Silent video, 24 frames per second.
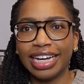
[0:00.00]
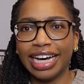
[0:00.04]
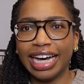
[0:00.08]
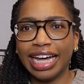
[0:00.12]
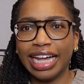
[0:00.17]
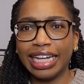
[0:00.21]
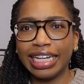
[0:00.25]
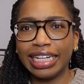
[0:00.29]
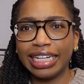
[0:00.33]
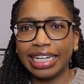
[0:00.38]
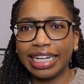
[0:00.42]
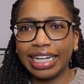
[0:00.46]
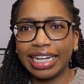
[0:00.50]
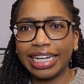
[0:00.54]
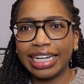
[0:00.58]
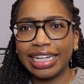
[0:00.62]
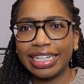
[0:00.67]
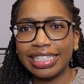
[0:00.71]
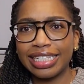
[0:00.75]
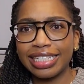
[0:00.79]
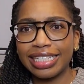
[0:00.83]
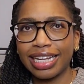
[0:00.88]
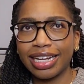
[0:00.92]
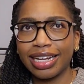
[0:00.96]
a
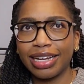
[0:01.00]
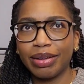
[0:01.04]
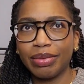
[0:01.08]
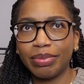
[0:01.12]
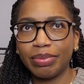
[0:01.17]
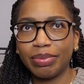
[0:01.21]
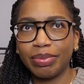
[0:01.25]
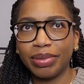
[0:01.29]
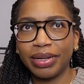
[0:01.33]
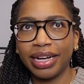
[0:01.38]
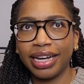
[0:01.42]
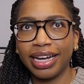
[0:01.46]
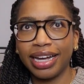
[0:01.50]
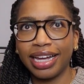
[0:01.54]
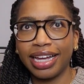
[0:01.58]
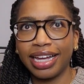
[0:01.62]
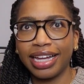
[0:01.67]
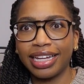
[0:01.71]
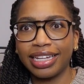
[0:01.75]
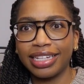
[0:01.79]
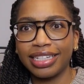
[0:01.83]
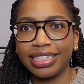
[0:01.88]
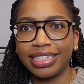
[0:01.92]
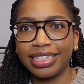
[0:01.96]
light set up
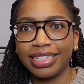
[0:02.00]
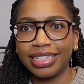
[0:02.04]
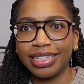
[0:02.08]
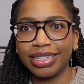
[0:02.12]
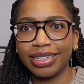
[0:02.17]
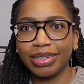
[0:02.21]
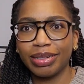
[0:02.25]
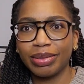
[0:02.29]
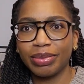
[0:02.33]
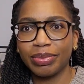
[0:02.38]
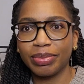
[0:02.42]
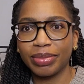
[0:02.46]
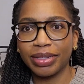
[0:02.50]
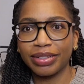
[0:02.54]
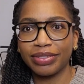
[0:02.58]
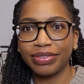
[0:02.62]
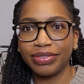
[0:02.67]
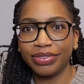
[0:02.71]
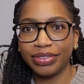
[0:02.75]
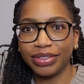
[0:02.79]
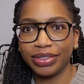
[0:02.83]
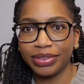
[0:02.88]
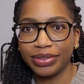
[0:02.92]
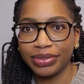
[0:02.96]
behind my
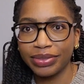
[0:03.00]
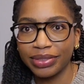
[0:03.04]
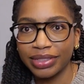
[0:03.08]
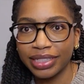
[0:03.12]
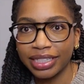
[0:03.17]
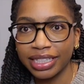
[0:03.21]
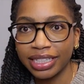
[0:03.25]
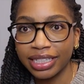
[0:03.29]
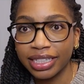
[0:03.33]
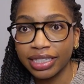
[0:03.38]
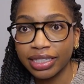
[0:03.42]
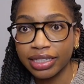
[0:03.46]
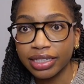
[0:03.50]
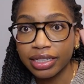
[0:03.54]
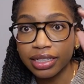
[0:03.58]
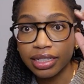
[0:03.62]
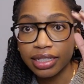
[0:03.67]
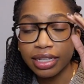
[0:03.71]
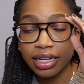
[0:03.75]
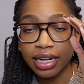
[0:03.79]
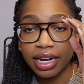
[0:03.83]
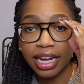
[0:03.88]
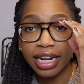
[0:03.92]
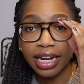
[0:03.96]
phone
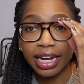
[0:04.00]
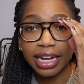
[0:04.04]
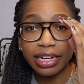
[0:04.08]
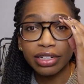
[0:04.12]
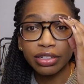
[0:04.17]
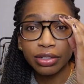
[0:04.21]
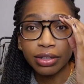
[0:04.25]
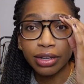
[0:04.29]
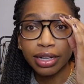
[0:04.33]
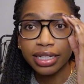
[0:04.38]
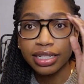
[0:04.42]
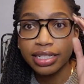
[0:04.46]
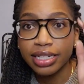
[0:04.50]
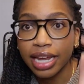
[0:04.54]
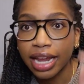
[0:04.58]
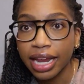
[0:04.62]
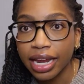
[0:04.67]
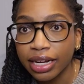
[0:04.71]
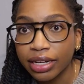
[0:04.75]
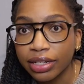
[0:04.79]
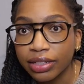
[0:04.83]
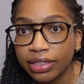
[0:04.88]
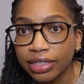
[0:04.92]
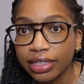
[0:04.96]
here, and I tried to
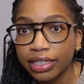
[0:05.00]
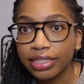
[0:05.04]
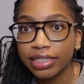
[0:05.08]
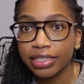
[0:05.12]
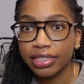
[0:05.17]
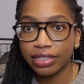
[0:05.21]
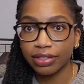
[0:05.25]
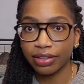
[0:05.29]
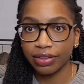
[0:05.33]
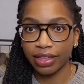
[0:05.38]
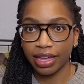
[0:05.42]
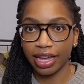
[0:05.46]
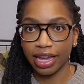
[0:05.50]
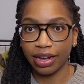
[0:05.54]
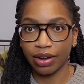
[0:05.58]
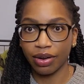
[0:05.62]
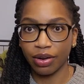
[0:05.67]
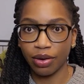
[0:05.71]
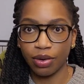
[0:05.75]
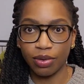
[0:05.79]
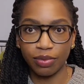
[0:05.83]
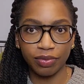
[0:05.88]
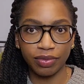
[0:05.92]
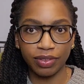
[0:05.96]
angle it so that
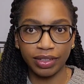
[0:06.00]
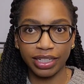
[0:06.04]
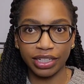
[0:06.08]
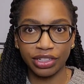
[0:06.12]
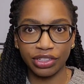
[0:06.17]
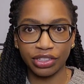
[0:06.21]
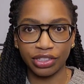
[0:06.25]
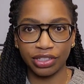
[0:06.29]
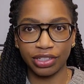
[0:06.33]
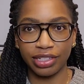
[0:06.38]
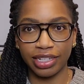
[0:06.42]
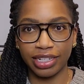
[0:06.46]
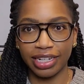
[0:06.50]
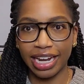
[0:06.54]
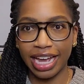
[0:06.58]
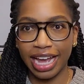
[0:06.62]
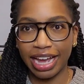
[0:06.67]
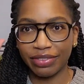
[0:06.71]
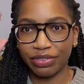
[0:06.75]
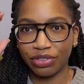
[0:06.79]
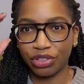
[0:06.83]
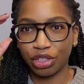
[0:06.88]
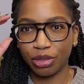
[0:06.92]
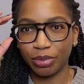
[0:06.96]
hopefully it shouldn't
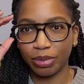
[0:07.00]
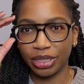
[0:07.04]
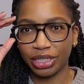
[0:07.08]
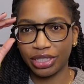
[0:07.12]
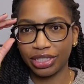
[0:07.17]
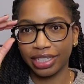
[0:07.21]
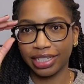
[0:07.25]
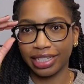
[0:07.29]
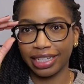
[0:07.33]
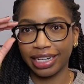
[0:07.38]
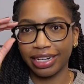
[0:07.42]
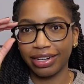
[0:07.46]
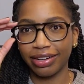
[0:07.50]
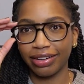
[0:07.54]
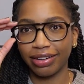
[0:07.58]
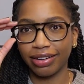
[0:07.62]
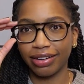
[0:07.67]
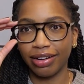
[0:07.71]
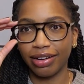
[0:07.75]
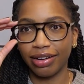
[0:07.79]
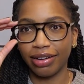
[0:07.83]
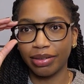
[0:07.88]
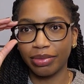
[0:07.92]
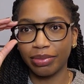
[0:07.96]
have too much glare
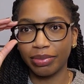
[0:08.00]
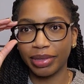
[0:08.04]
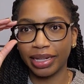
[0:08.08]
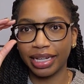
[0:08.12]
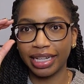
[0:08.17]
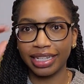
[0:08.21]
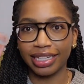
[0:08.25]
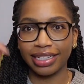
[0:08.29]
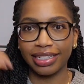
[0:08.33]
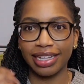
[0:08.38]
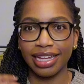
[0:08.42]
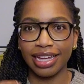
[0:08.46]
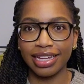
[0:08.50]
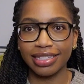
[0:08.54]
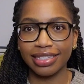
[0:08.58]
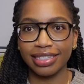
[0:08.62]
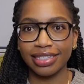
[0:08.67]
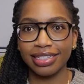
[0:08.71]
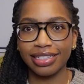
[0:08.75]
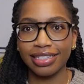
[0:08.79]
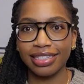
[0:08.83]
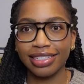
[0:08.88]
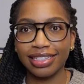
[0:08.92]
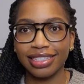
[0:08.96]
on my
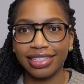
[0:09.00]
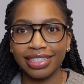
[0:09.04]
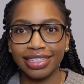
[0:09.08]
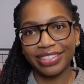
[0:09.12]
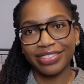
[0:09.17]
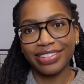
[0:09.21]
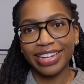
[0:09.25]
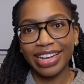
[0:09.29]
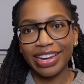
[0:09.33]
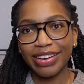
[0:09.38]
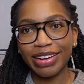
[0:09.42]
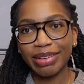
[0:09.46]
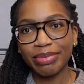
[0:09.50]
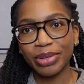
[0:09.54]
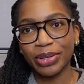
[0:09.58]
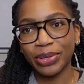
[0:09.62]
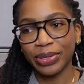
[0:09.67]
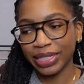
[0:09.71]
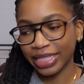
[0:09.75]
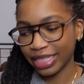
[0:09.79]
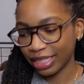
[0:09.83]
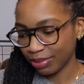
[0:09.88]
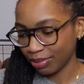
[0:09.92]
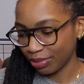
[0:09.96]
glasses. Now I'm
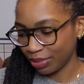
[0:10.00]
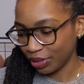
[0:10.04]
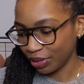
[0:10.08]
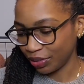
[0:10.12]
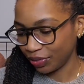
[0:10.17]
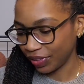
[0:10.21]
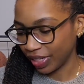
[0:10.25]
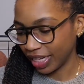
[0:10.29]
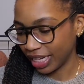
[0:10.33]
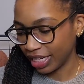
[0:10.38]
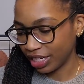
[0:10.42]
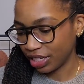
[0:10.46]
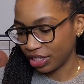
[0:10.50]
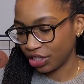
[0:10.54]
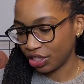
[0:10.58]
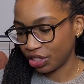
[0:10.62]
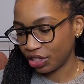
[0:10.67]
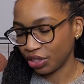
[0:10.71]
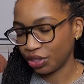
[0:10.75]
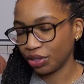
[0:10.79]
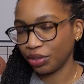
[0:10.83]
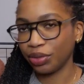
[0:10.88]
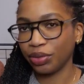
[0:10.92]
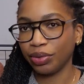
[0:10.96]
going to move
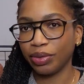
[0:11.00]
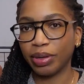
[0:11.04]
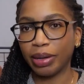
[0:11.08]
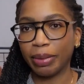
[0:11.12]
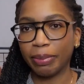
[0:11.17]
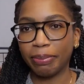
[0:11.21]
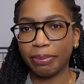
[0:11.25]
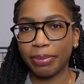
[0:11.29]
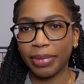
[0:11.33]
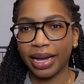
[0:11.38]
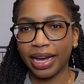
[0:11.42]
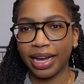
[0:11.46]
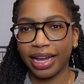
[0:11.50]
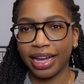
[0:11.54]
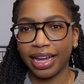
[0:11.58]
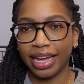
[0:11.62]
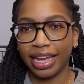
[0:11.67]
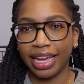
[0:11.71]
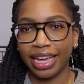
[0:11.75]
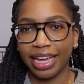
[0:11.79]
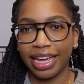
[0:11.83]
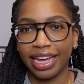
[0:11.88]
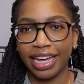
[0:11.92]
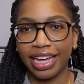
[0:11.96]
into
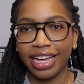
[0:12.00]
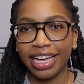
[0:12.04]
my